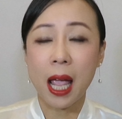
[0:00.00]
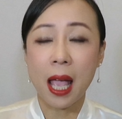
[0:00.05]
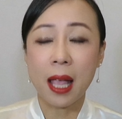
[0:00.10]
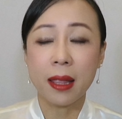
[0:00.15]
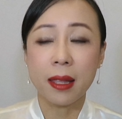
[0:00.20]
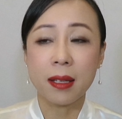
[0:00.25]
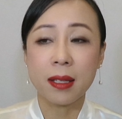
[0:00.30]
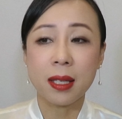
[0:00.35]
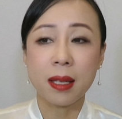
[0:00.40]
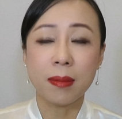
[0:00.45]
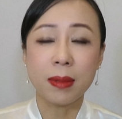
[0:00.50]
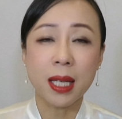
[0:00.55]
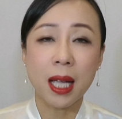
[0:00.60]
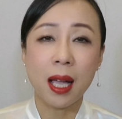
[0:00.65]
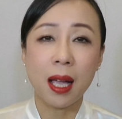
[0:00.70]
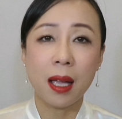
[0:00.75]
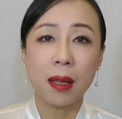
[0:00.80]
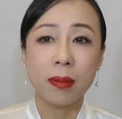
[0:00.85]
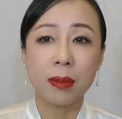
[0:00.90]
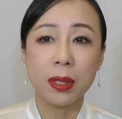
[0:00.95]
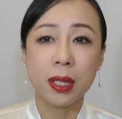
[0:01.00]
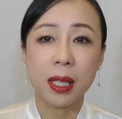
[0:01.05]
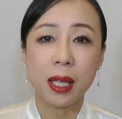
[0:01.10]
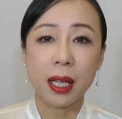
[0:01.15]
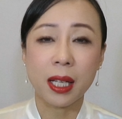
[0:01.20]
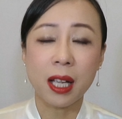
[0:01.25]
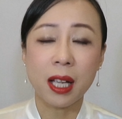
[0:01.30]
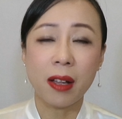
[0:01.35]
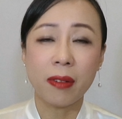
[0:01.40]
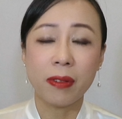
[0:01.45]
And sometimes
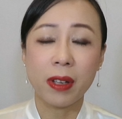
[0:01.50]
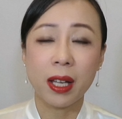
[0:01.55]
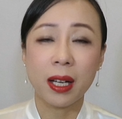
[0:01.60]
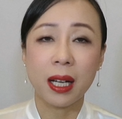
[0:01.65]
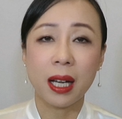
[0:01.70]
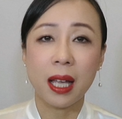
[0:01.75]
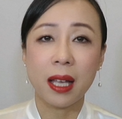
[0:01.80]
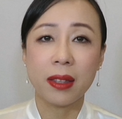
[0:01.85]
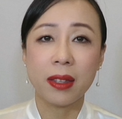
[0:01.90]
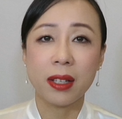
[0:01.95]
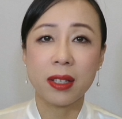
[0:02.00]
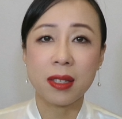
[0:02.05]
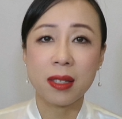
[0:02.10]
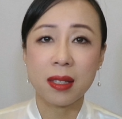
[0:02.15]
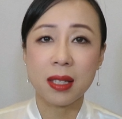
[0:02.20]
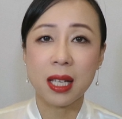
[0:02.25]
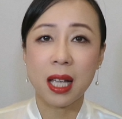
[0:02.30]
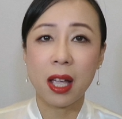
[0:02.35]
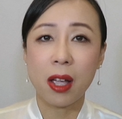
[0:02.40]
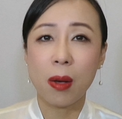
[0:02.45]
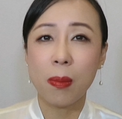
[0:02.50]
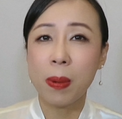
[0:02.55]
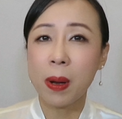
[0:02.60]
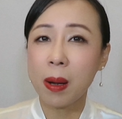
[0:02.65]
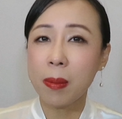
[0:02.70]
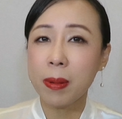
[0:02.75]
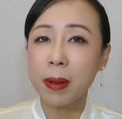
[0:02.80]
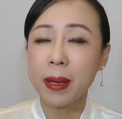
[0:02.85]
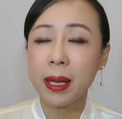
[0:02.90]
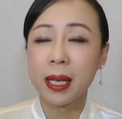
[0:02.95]
the caviar leather style
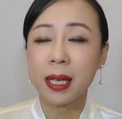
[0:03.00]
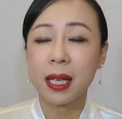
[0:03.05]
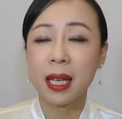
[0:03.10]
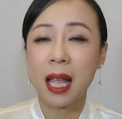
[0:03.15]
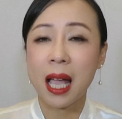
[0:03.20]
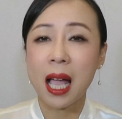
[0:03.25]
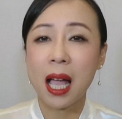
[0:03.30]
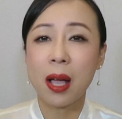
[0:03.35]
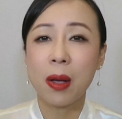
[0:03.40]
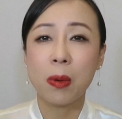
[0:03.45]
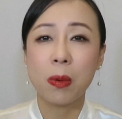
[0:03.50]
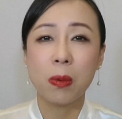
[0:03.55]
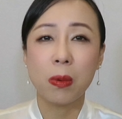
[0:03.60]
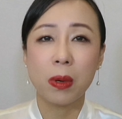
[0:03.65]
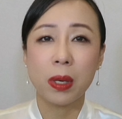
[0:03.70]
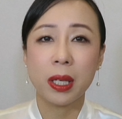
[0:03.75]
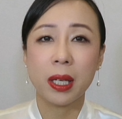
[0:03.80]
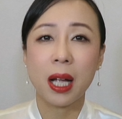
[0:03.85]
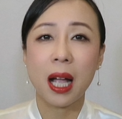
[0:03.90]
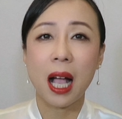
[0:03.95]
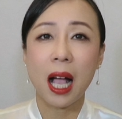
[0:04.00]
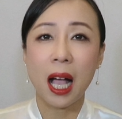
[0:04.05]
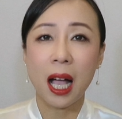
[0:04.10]
probably not what